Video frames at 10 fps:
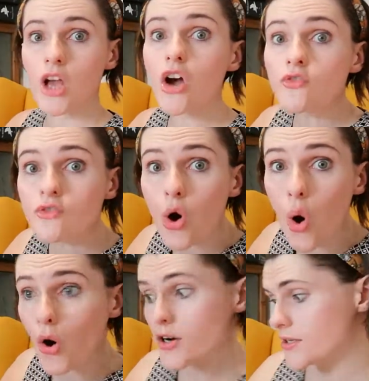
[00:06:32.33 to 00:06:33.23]
Of
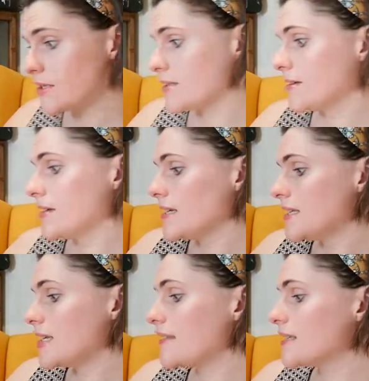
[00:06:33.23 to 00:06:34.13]
course,
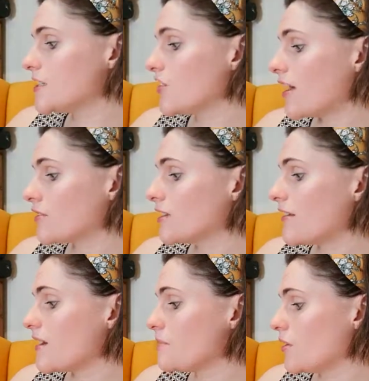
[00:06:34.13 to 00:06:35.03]
said the
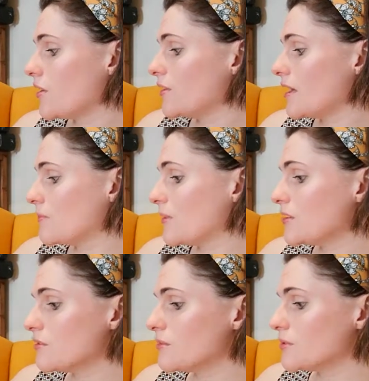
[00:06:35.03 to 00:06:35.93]
secretary bird at
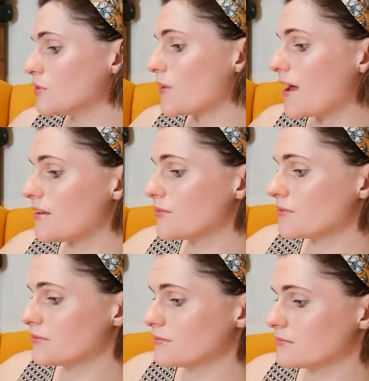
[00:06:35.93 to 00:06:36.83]
window number
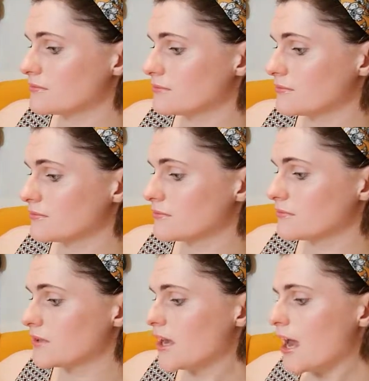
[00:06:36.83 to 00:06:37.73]
12.
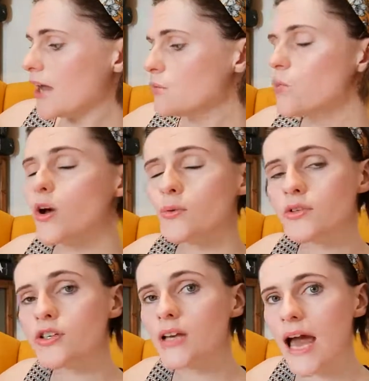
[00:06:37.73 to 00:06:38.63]
And what
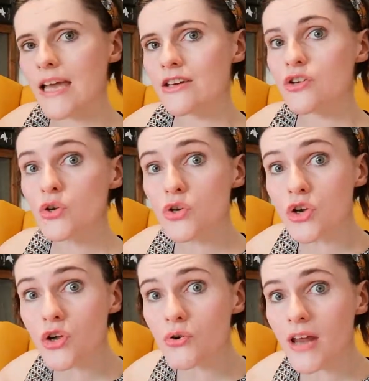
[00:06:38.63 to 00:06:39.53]
would you like your
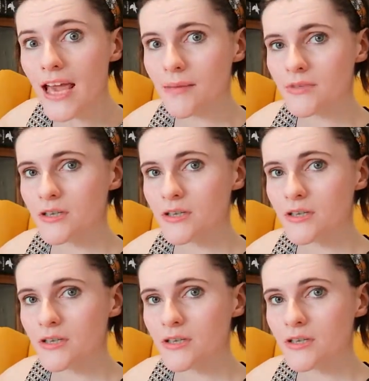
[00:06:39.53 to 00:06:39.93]
new name